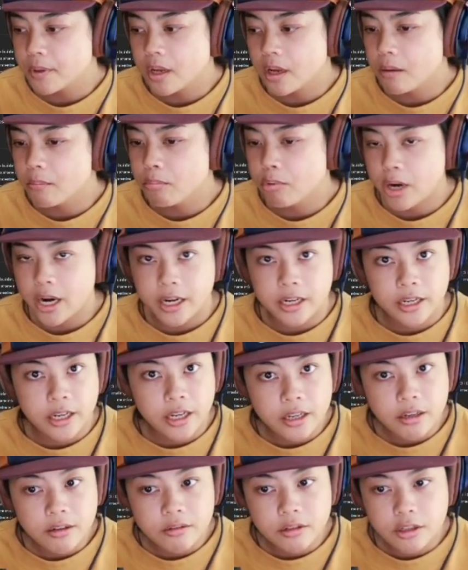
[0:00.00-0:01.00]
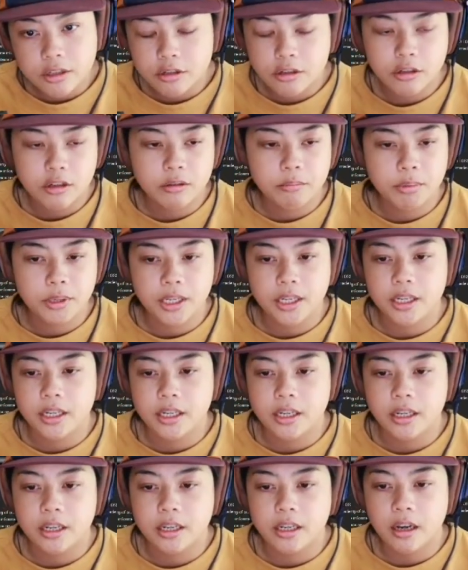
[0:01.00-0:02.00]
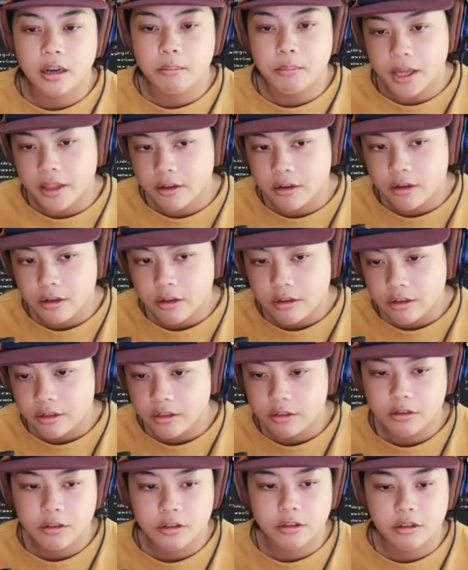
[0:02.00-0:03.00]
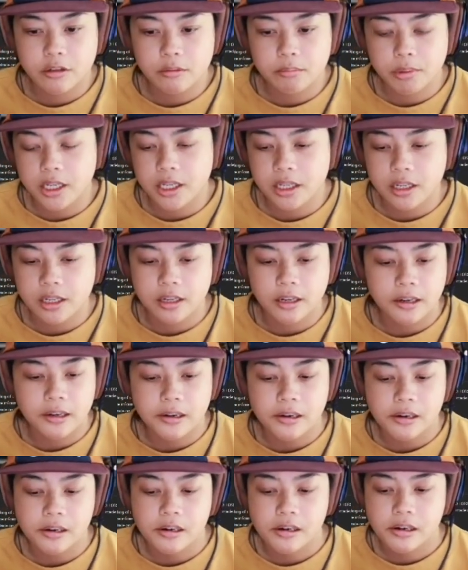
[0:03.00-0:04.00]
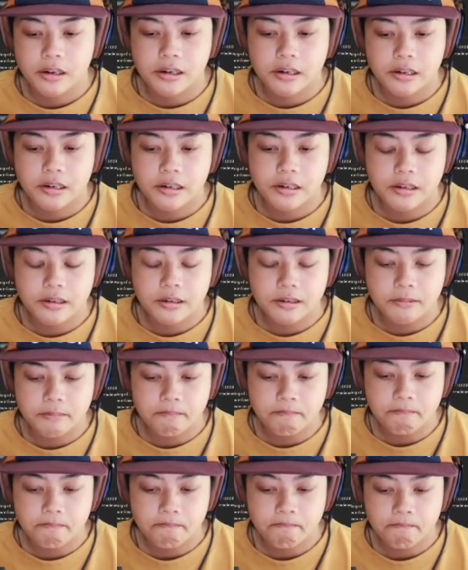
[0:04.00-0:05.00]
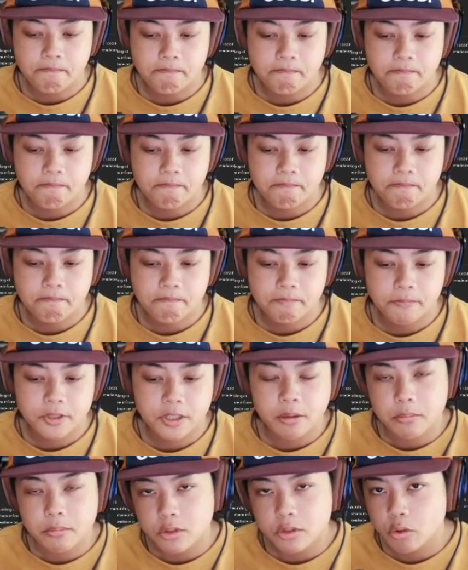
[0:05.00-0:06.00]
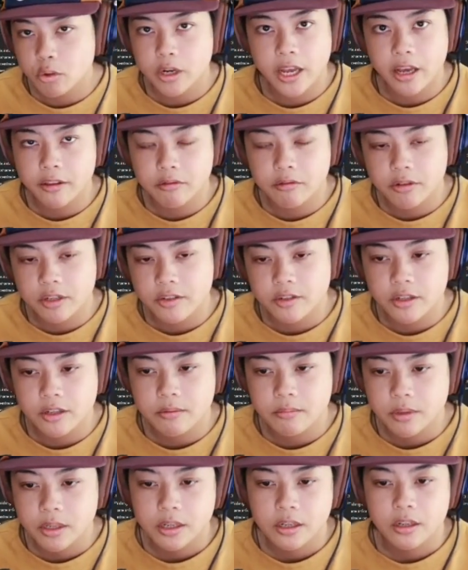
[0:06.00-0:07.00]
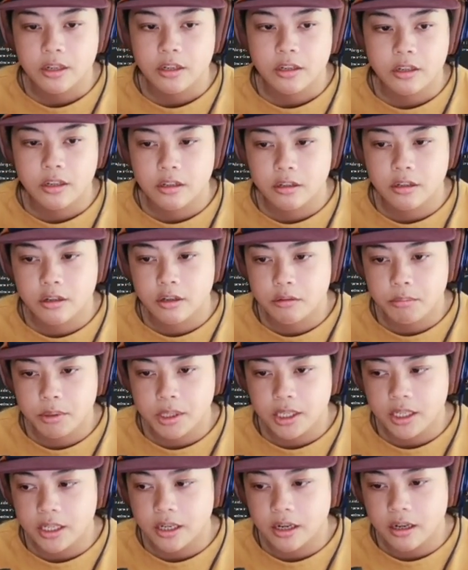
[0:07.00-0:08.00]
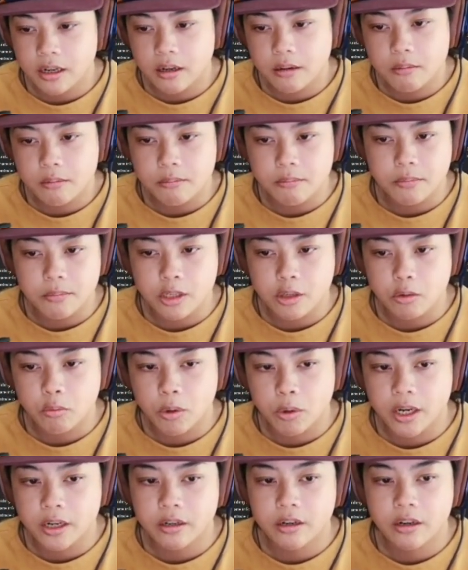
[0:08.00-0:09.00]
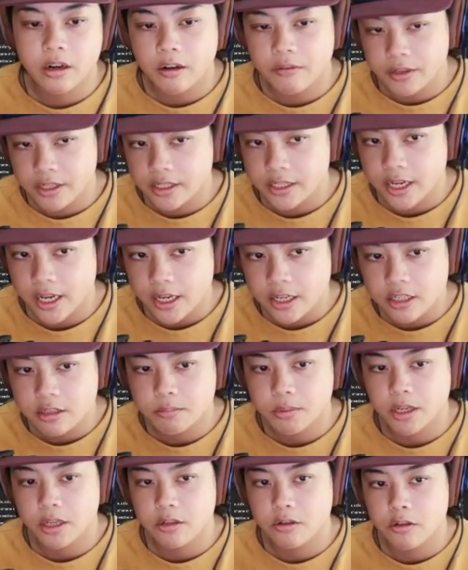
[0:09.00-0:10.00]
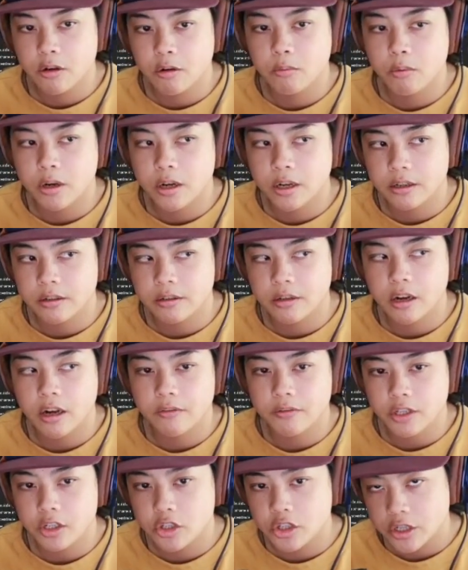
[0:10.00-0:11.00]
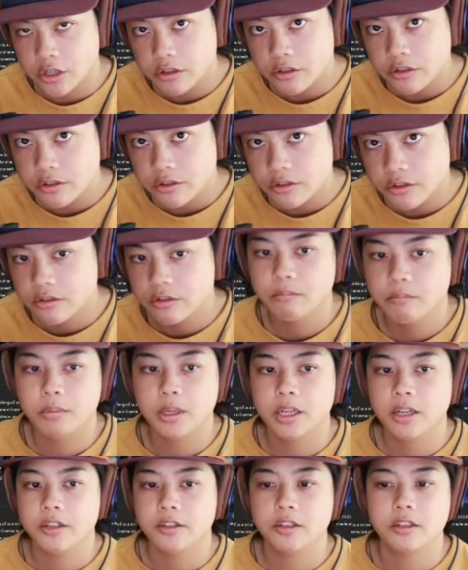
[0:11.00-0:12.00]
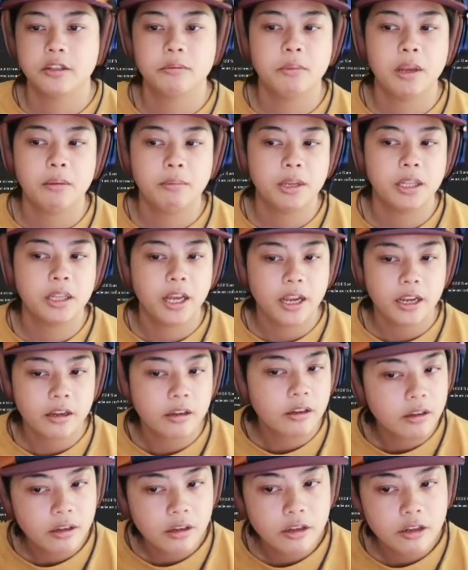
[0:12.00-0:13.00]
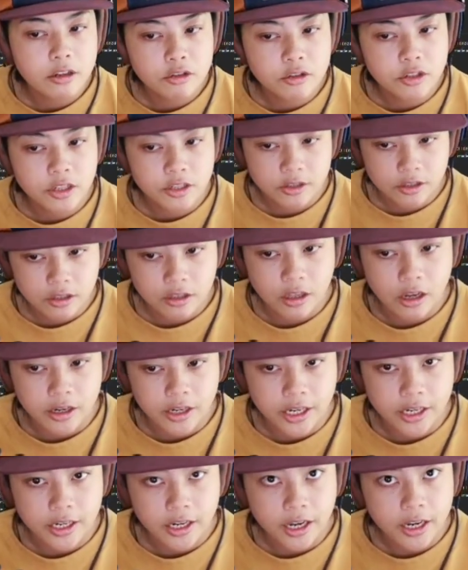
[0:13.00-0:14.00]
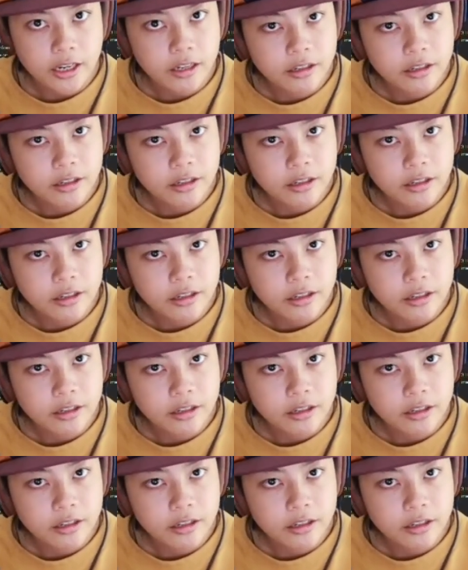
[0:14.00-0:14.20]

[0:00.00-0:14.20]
pregnant, you could be a mother, you could be some sort of health reason. It could be you want coffee taste, but you don't want coffee jitters because it's maybe like 6 o'clock at night.